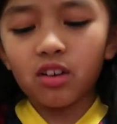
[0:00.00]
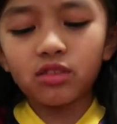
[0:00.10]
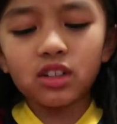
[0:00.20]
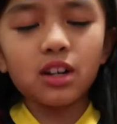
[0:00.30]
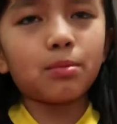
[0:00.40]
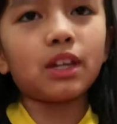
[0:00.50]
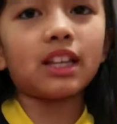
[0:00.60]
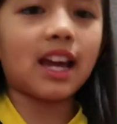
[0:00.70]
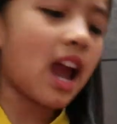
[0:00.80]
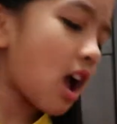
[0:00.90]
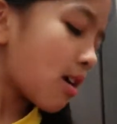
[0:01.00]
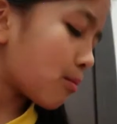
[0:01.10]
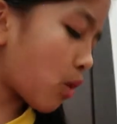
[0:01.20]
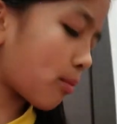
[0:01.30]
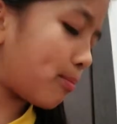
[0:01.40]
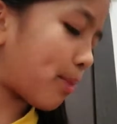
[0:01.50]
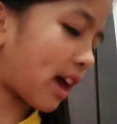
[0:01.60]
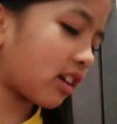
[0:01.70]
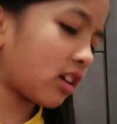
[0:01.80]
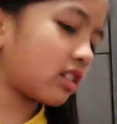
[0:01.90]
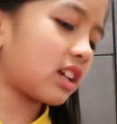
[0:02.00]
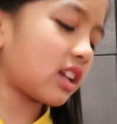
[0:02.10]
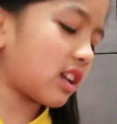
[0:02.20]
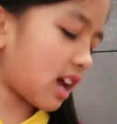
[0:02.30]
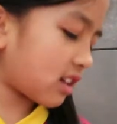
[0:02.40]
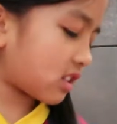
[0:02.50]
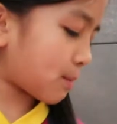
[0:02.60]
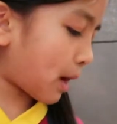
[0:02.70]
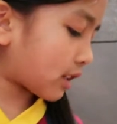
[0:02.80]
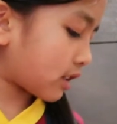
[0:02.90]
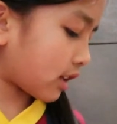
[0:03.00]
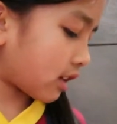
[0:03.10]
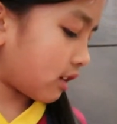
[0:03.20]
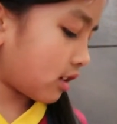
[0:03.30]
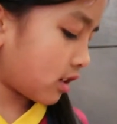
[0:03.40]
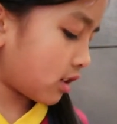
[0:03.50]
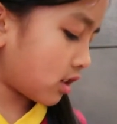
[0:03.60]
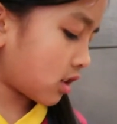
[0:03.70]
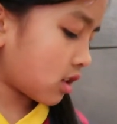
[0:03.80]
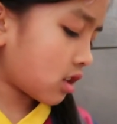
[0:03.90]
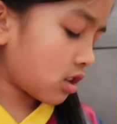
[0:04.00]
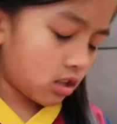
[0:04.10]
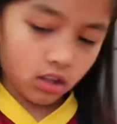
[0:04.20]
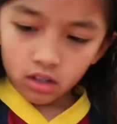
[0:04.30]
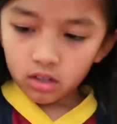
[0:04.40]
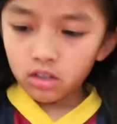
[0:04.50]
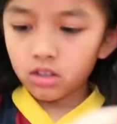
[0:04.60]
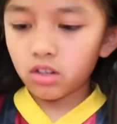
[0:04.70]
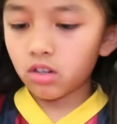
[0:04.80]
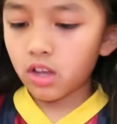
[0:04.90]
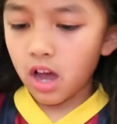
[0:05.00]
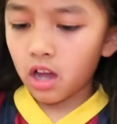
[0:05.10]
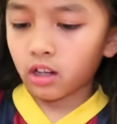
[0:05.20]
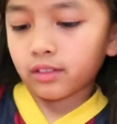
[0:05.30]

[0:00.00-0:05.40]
it was gonna be like more better than I expected. So yeah.